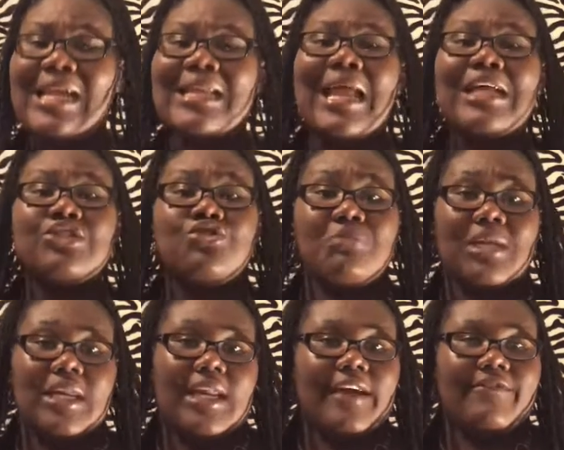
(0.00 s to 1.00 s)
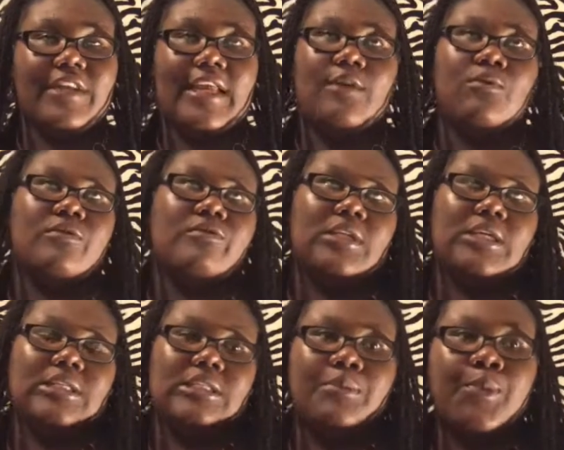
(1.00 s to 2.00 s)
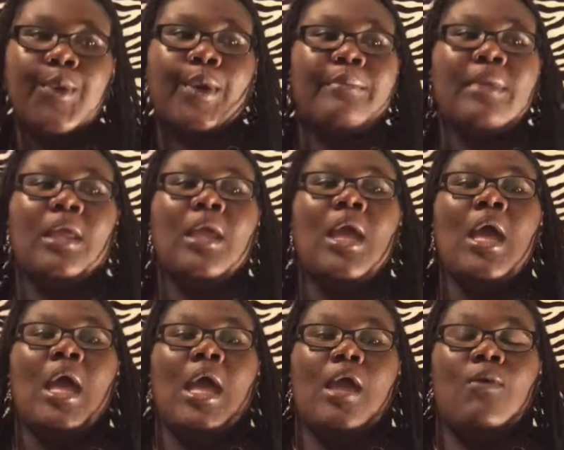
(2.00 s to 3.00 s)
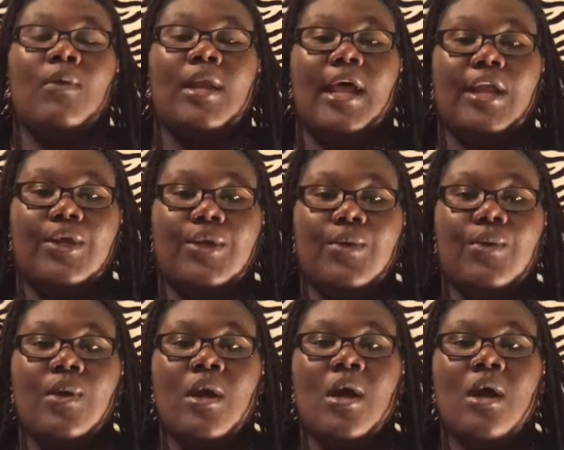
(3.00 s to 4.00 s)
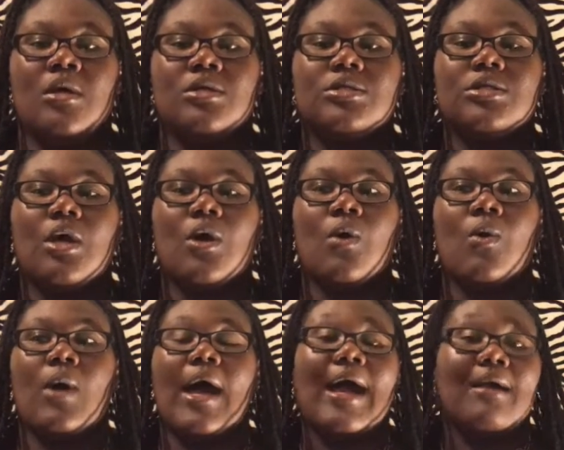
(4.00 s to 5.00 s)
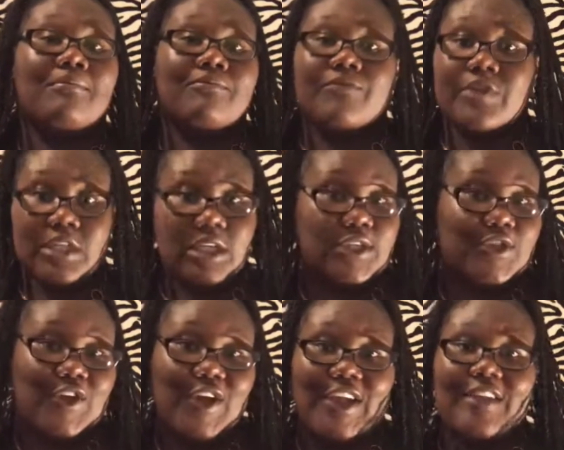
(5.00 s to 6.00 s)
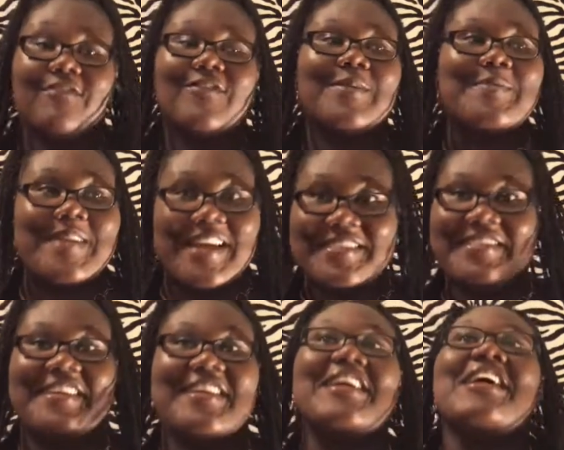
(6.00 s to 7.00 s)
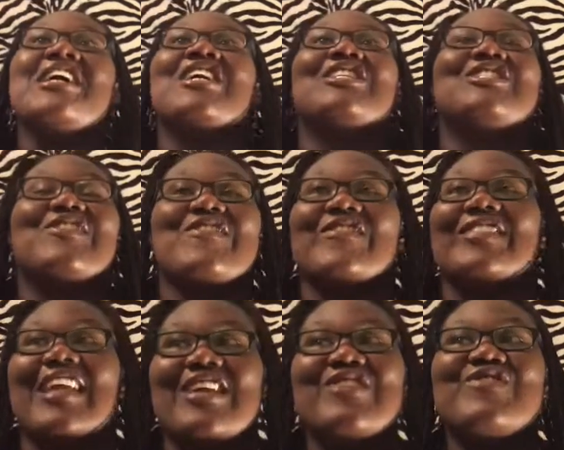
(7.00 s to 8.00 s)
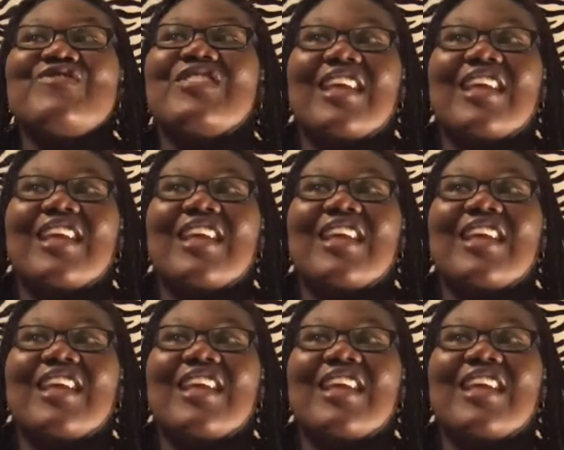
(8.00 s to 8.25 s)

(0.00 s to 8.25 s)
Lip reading: not too many, that I feel like will really support me in what I do. So I'm really starting from nothing. So thank you